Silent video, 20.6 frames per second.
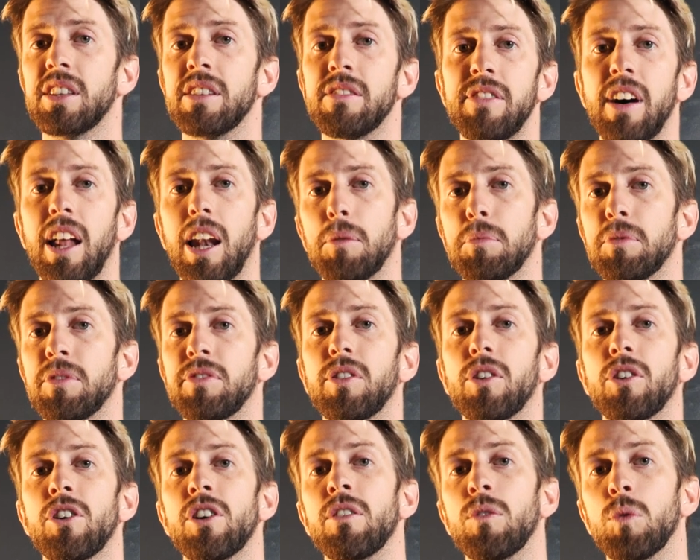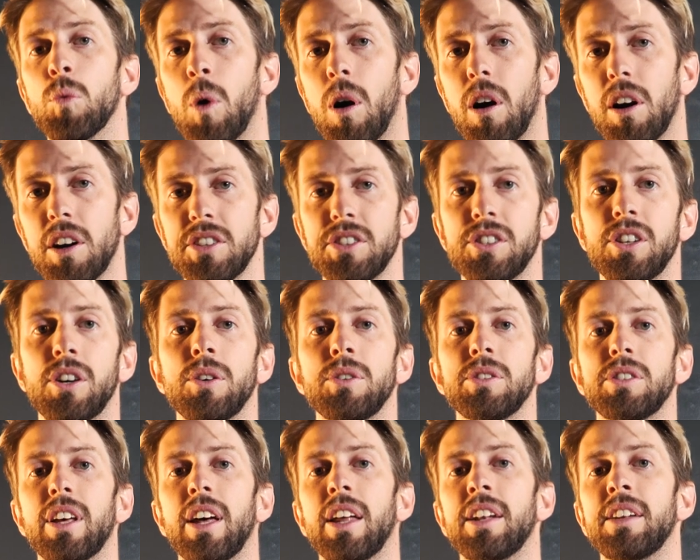developed for war
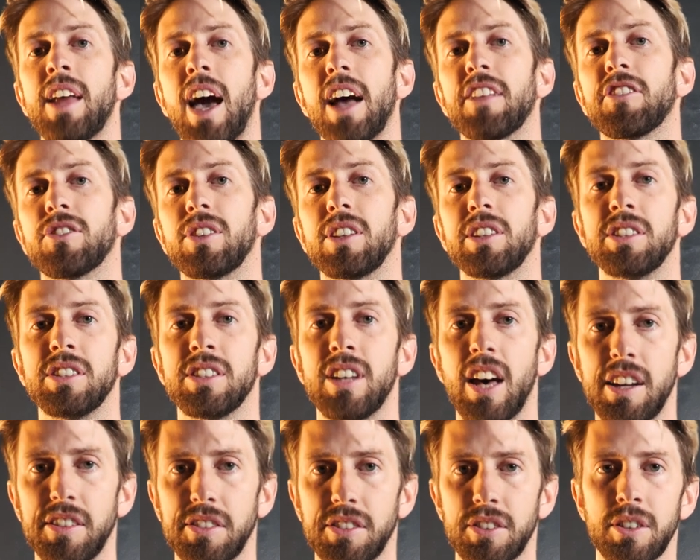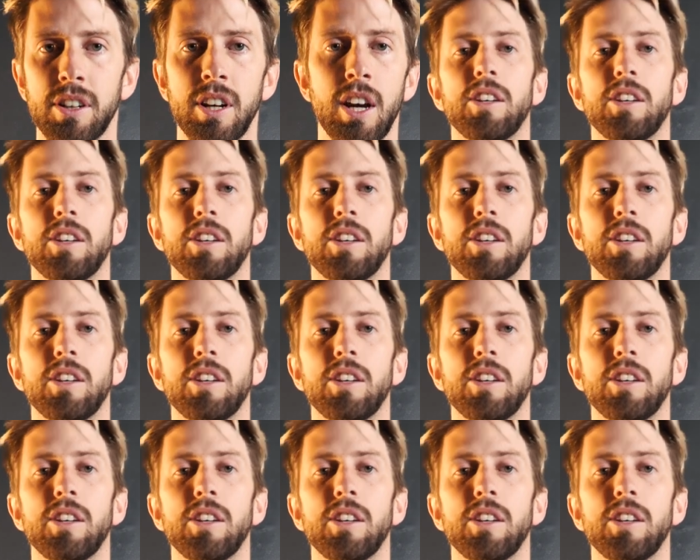zones and natural disaster,